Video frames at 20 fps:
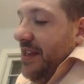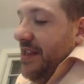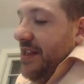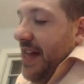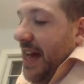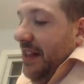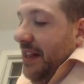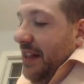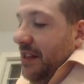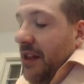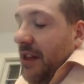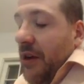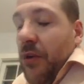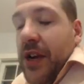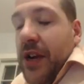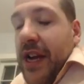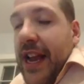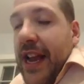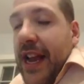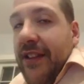that
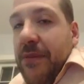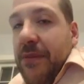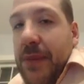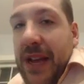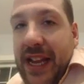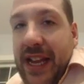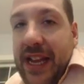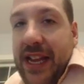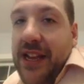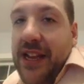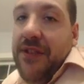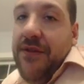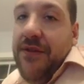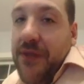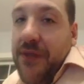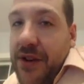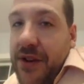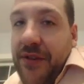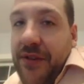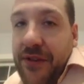lowercase p in
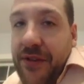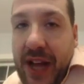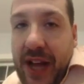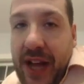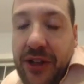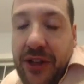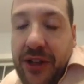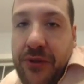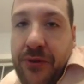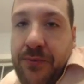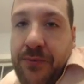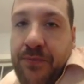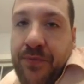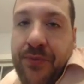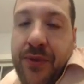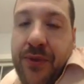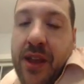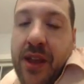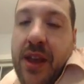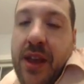front of a value,
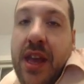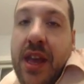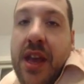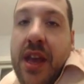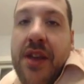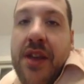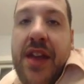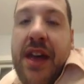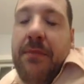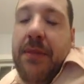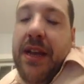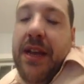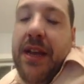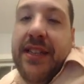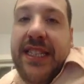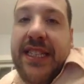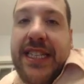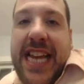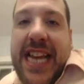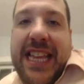that
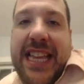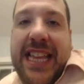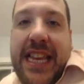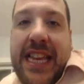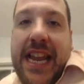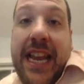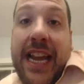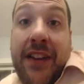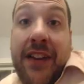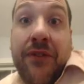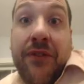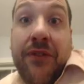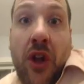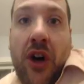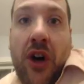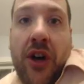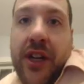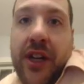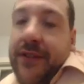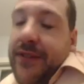means take the negative
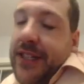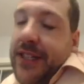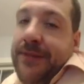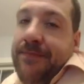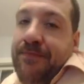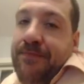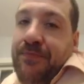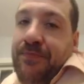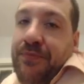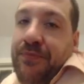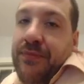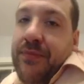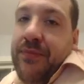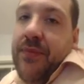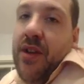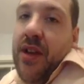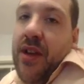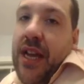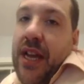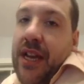log of it.
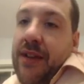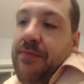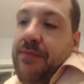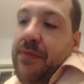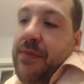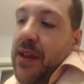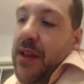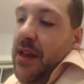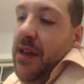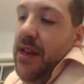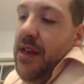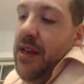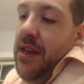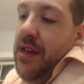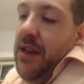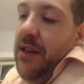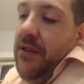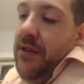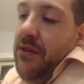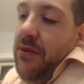Okay.
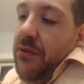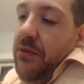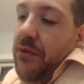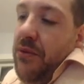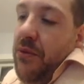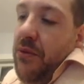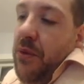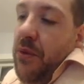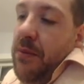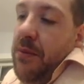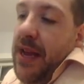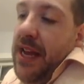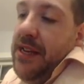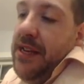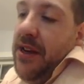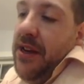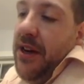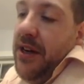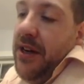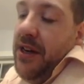So we may
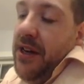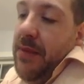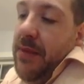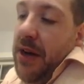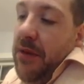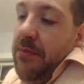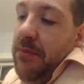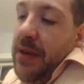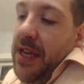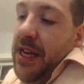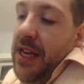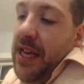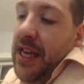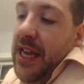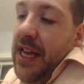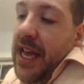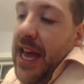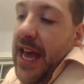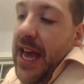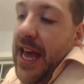talk about
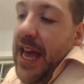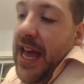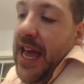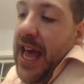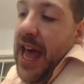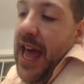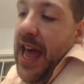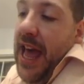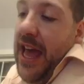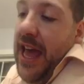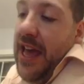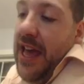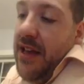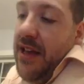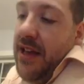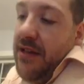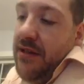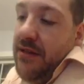pKa,